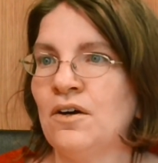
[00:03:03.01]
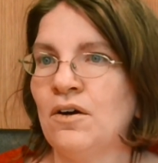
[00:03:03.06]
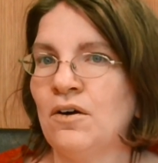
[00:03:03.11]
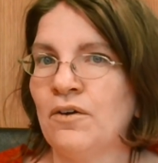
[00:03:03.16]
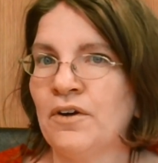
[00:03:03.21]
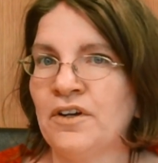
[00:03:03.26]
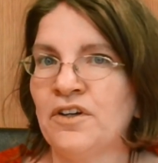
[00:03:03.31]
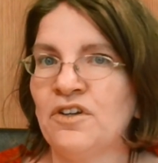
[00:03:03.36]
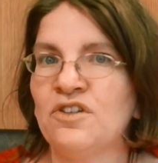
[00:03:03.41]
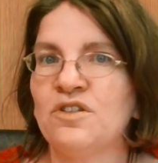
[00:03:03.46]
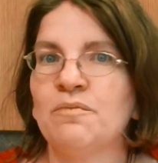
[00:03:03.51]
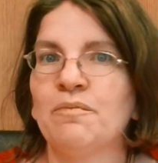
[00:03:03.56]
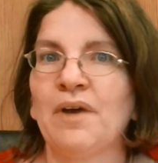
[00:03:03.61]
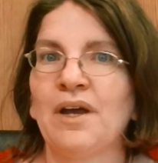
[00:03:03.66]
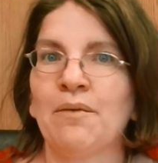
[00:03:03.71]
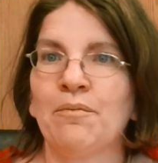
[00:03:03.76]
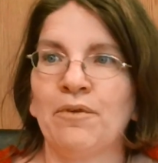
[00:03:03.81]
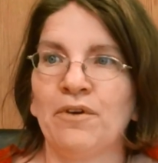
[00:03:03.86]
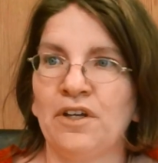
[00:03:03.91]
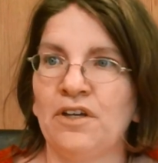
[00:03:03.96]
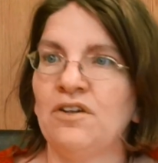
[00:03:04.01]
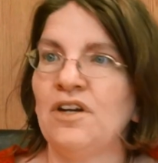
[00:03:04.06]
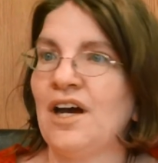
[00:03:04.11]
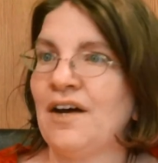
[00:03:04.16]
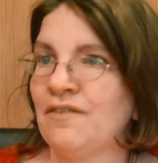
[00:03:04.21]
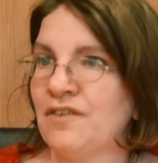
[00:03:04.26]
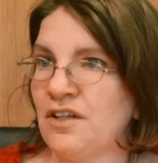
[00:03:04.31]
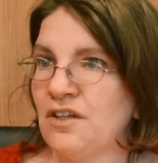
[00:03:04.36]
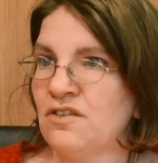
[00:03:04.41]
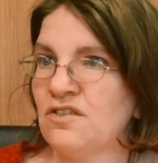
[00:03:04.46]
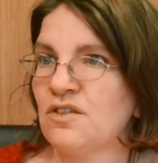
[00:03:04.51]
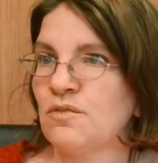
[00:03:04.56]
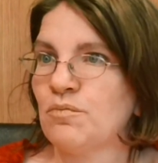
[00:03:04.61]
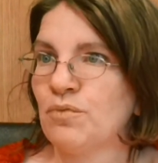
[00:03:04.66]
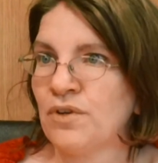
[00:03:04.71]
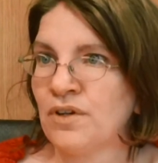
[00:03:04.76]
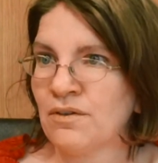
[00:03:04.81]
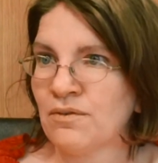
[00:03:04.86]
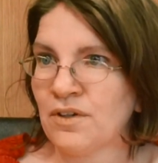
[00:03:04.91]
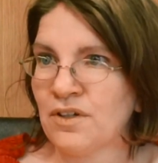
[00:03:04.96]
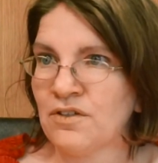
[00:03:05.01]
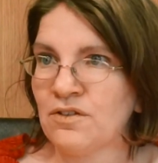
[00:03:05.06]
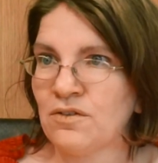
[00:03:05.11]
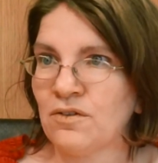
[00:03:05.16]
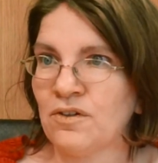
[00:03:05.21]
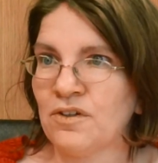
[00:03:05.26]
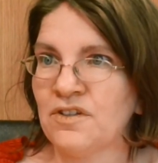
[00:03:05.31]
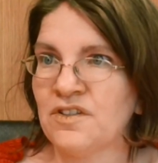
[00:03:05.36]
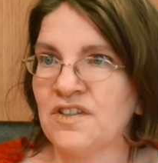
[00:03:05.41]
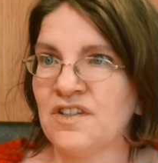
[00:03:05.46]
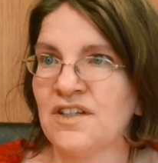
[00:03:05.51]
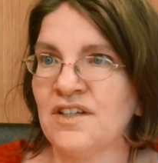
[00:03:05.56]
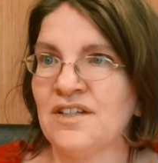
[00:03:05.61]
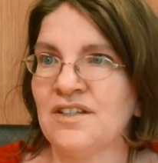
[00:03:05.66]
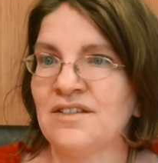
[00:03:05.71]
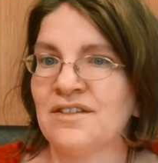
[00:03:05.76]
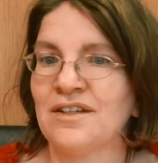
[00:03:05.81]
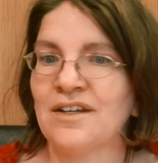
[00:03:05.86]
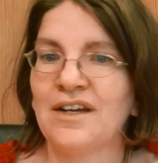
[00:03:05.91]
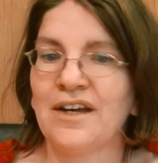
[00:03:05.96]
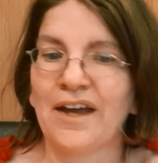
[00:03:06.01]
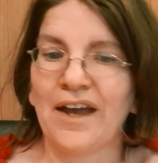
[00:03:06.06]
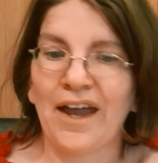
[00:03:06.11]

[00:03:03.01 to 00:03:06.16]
or a newspaper, you'd have to use the print resources.